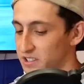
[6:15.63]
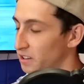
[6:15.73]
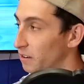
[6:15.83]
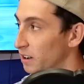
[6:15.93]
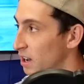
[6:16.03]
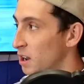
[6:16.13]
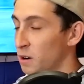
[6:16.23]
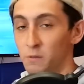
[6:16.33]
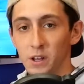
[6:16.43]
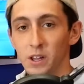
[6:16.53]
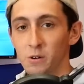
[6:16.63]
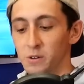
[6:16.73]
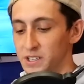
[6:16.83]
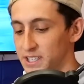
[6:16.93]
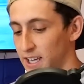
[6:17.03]
So really
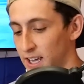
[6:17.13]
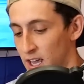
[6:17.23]
cool to see.